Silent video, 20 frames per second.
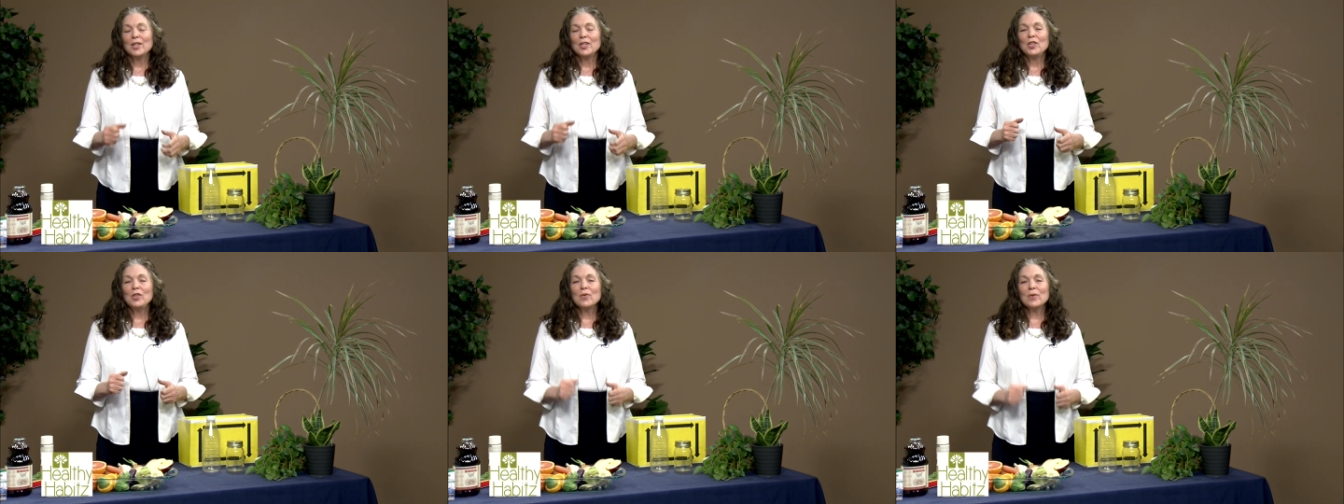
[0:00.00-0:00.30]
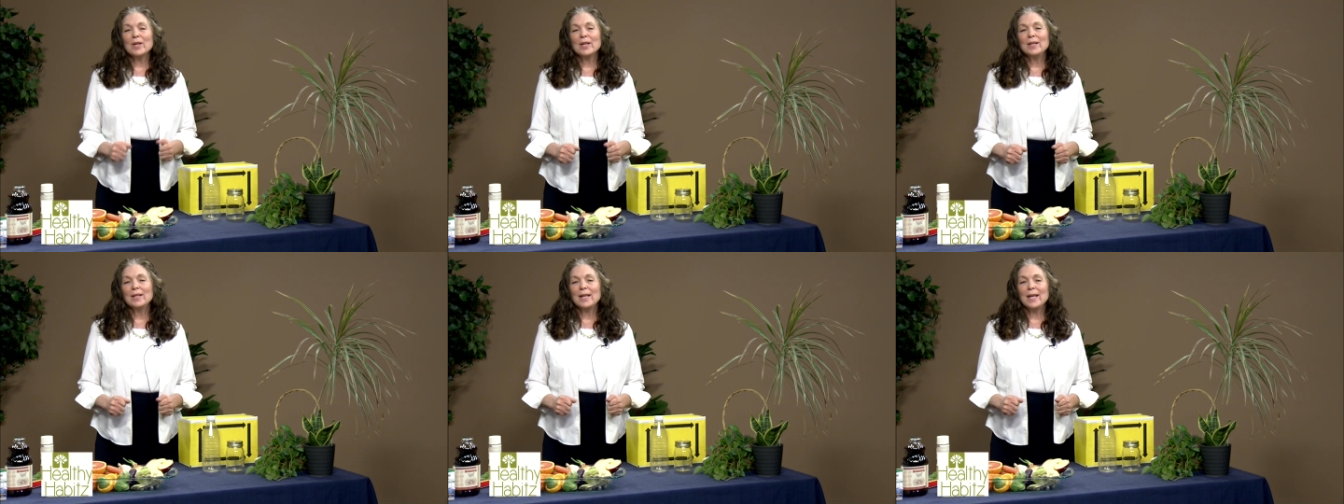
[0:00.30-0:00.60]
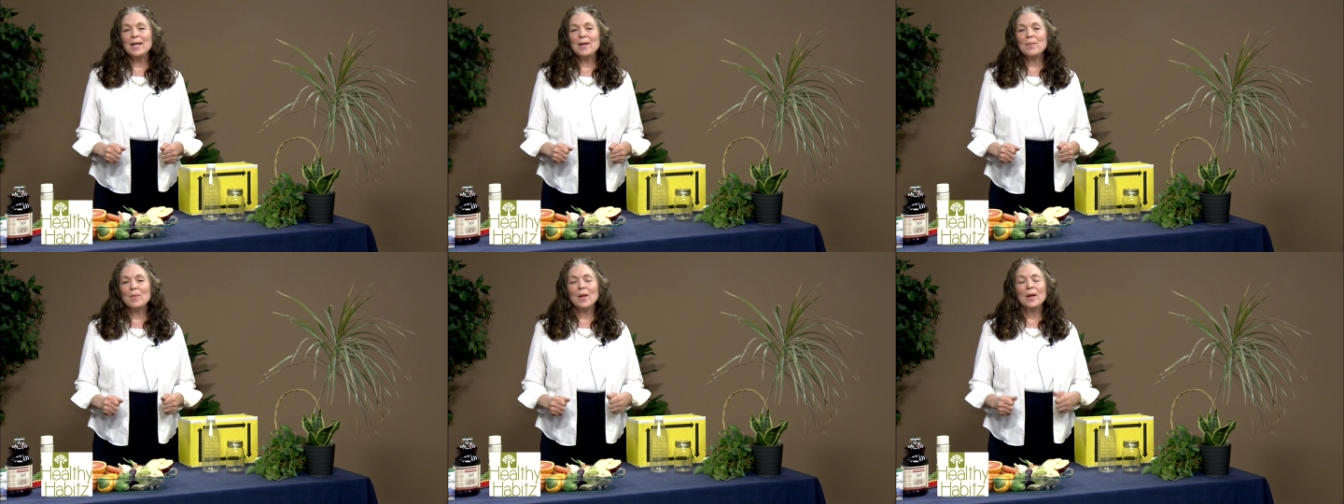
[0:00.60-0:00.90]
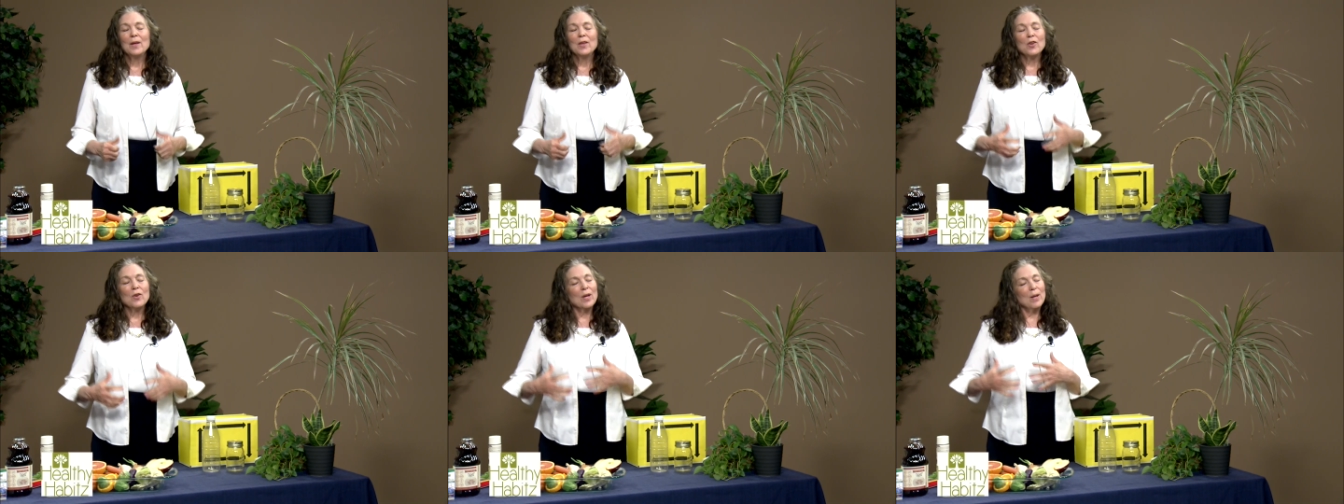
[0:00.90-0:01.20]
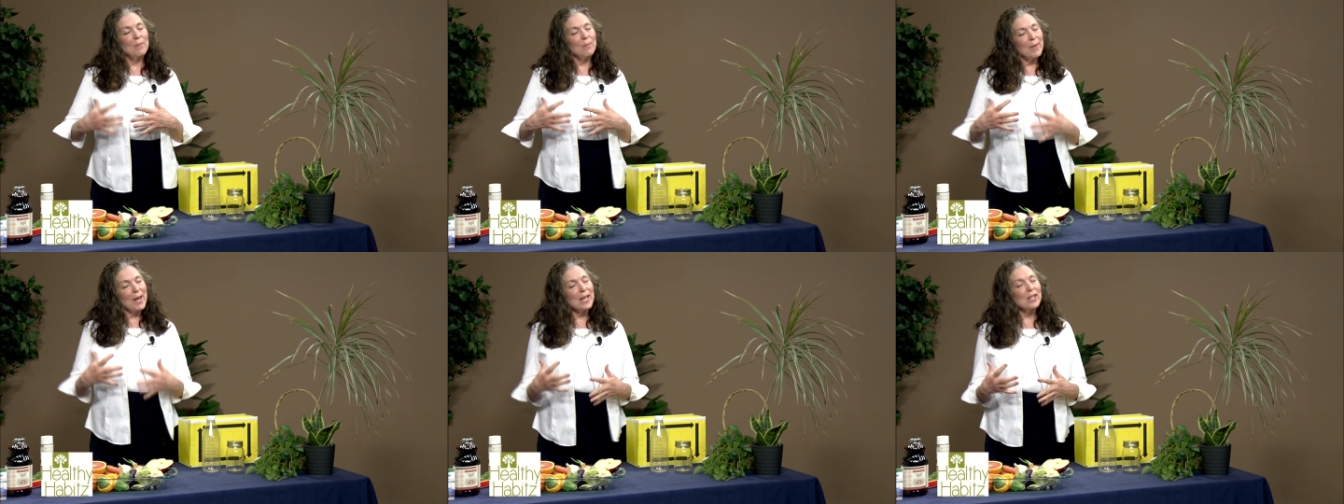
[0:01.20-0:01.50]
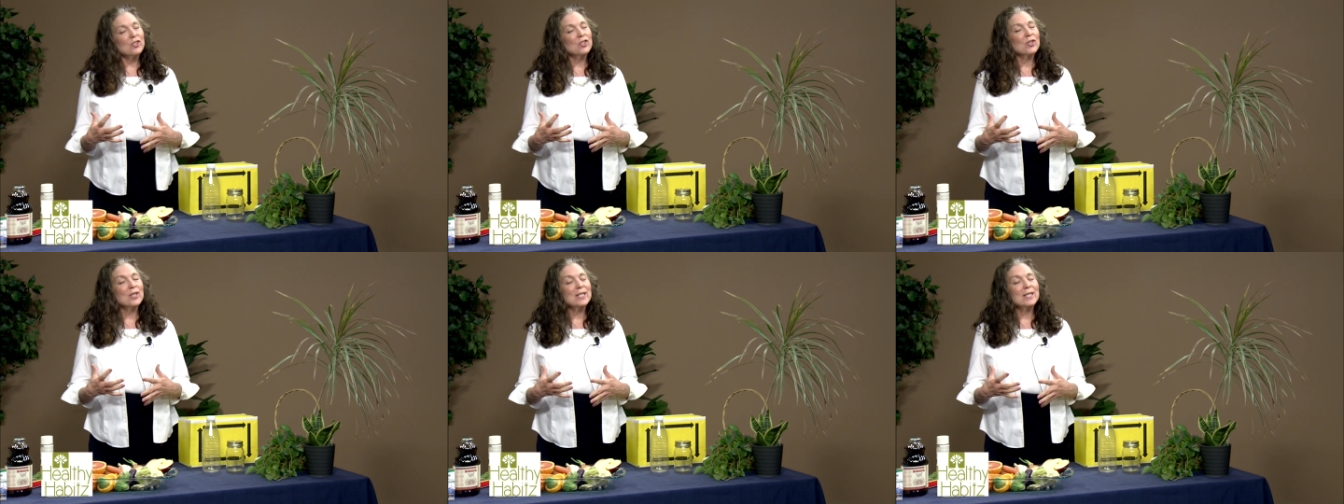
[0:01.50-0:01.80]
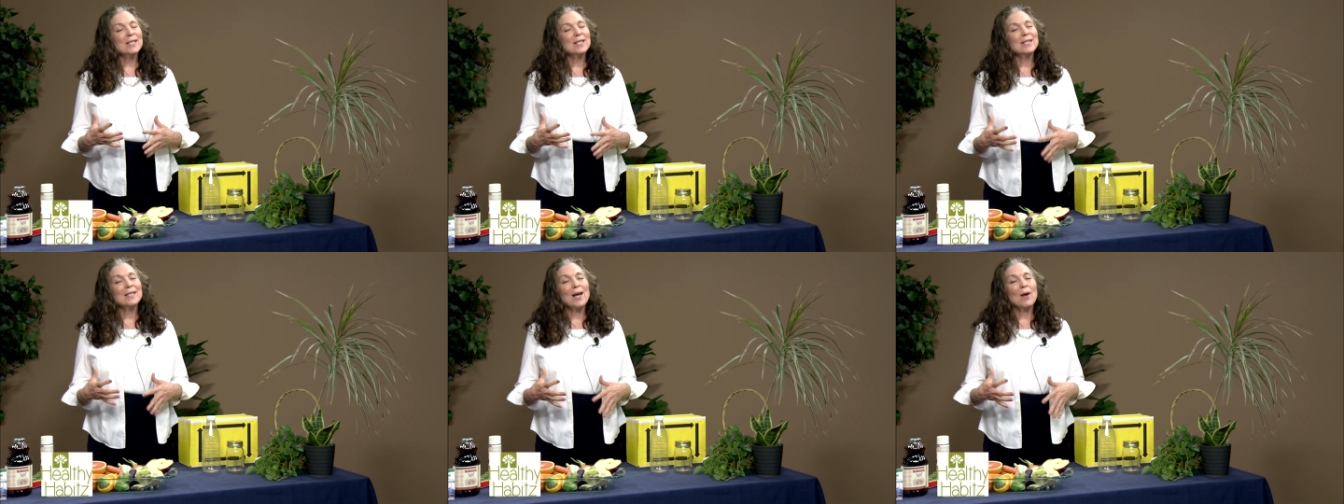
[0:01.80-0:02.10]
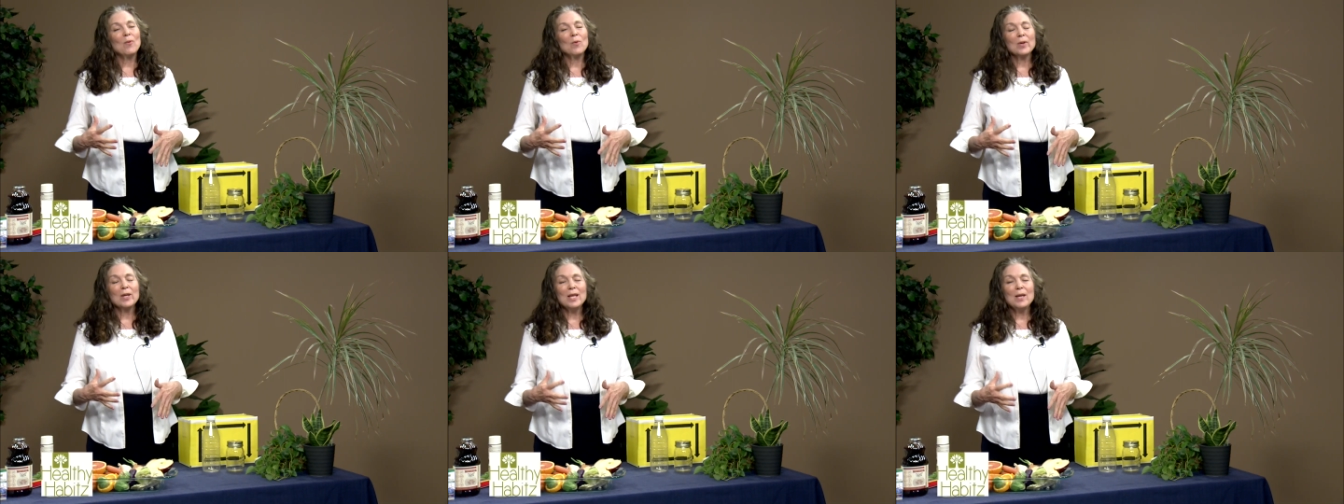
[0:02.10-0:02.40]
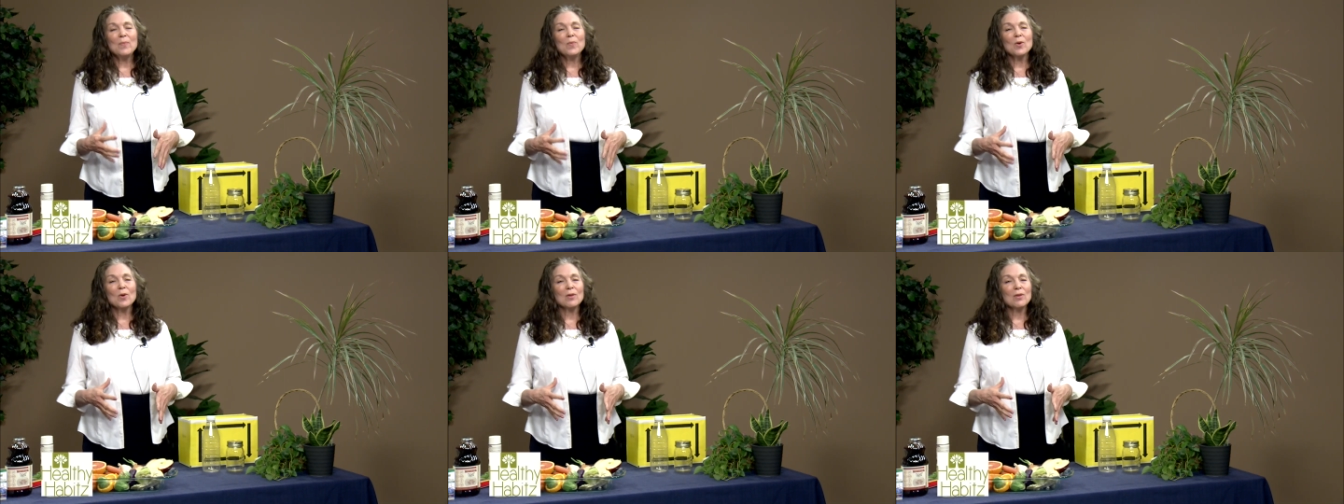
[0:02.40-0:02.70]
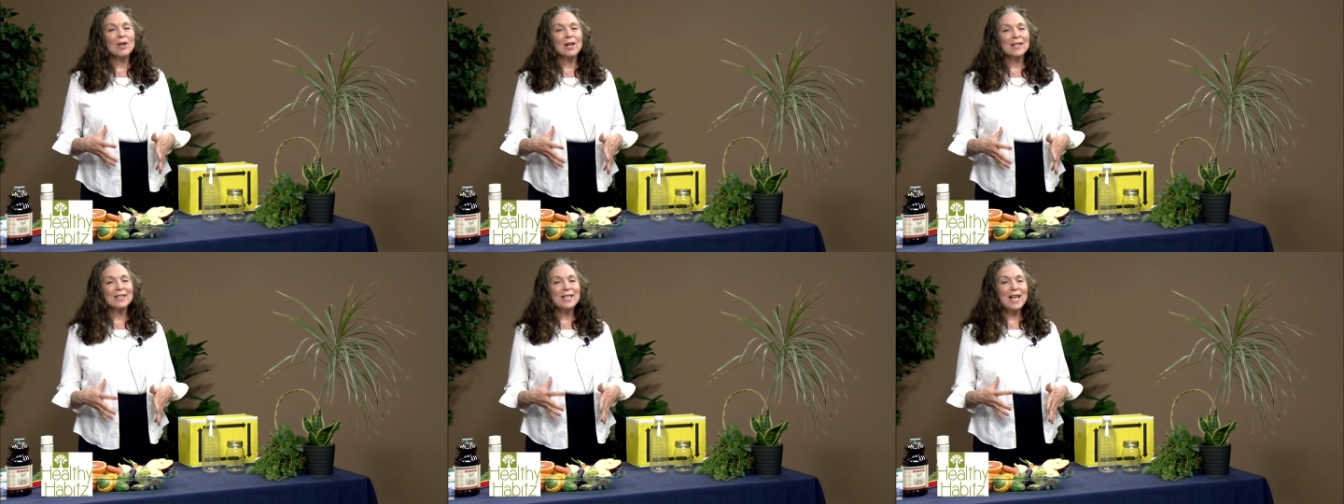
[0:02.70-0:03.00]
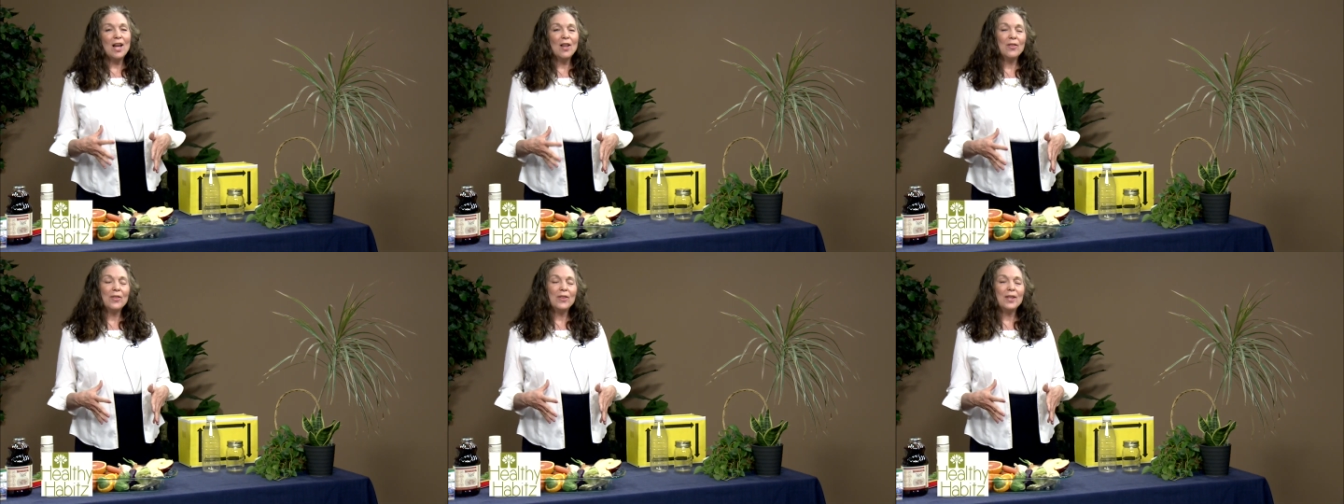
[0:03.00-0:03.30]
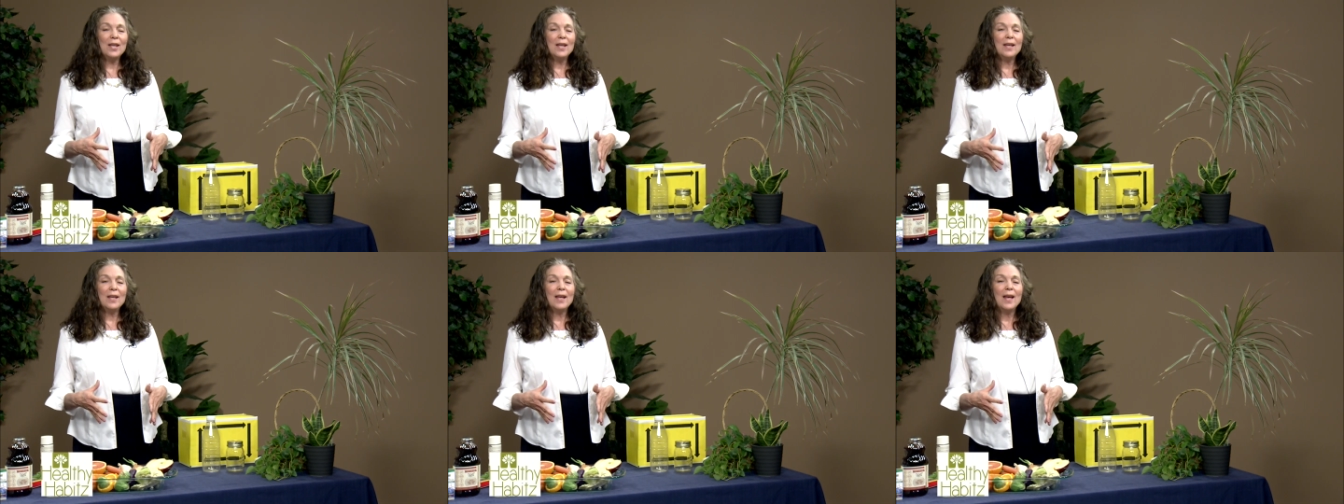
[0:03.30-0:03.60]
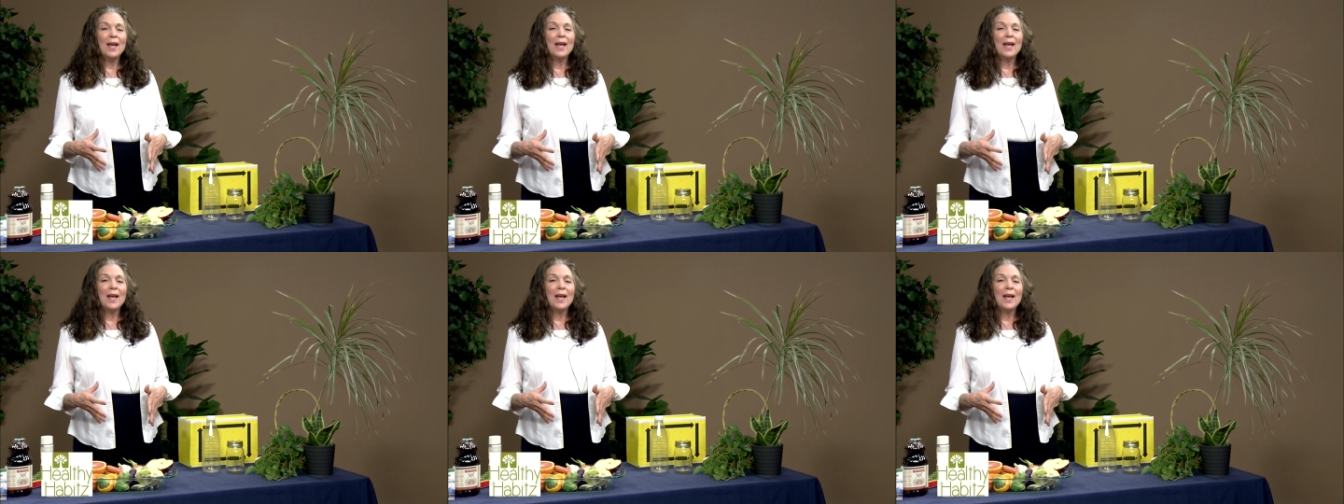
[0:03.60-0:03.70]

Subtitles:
you can make choices that will keep your lungs healthy,